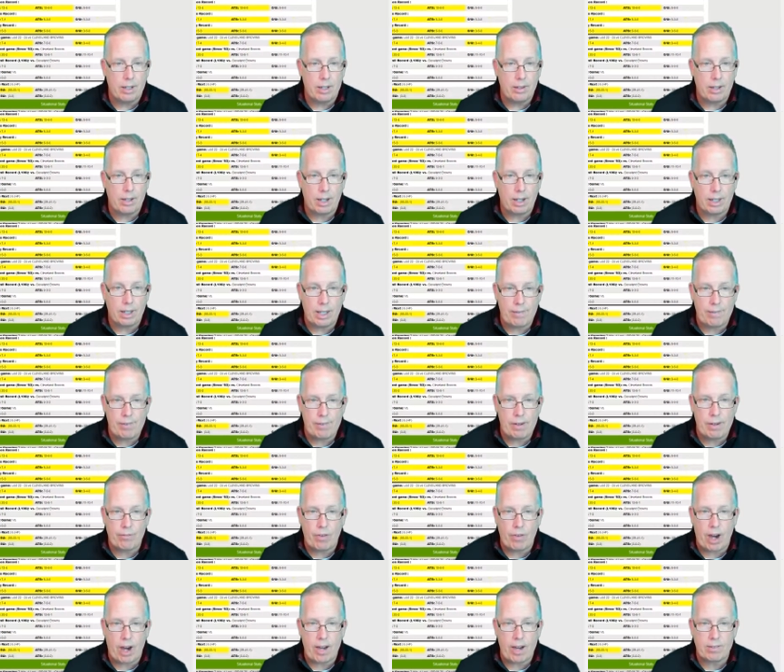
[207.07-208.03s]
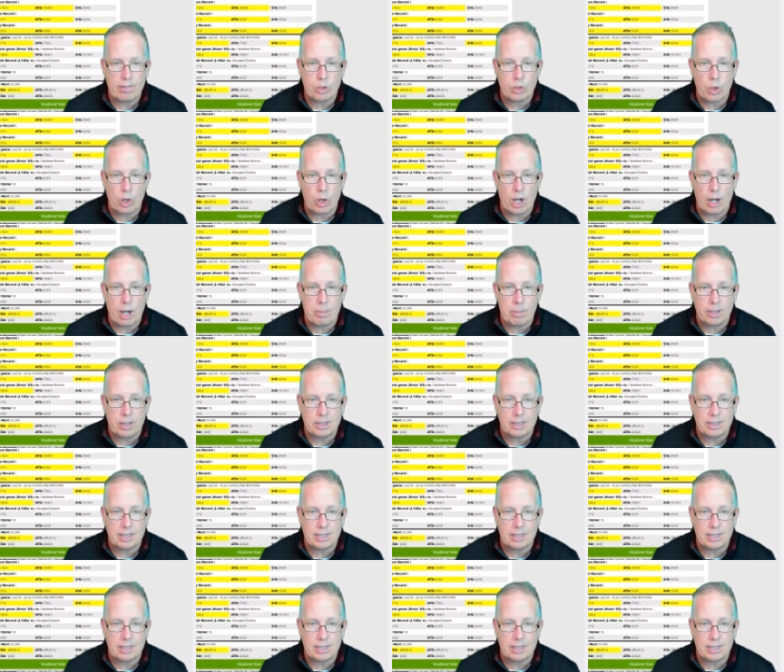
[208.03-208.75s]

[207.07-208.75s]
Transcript: Eleven and five straight up on the